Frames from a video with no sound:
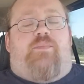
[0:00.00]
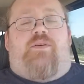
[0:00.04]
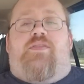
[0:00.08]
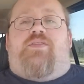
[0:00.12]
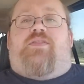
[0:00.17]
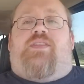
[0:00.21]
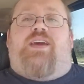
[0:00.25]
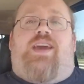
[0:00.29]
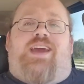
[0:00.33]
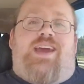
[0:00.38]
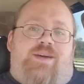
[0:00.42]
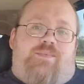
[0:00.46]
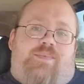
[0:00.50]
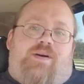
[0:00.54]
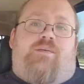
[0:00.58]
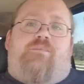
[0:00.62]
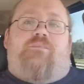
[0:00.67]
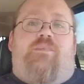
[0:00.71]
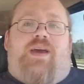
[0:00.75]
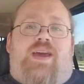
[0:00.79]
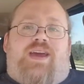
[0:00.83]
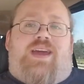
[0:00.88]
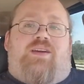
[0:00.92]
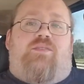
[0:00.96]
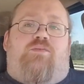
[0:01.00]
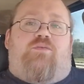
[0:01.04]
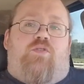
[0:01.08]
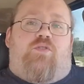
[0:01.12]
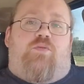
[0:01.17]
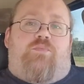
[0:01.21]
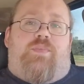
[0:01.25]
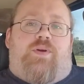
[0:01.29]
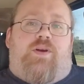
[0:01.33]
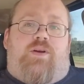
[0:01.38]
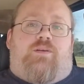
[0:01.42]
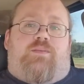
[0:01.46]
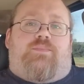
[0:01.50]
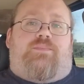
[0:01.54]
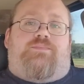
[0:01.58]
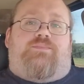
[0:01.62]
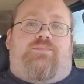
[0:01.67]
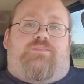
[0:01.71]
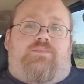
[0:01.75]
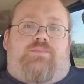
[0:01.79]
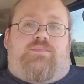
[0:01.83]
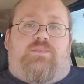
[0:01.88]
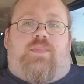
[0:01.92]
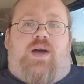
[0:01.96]
I've been thinking about making root beer.
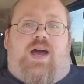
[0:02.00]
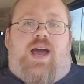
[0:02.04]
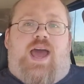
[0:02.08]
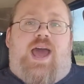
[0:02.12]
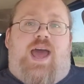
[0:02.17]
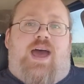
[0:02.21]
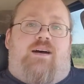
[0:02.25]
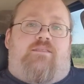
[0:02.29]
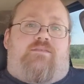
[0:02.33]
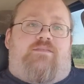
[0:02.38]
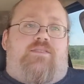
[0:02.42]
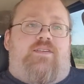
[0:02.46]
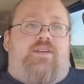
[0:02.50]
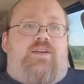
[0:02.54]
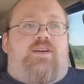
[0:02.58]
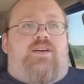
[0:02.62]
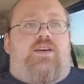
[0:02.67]
I have.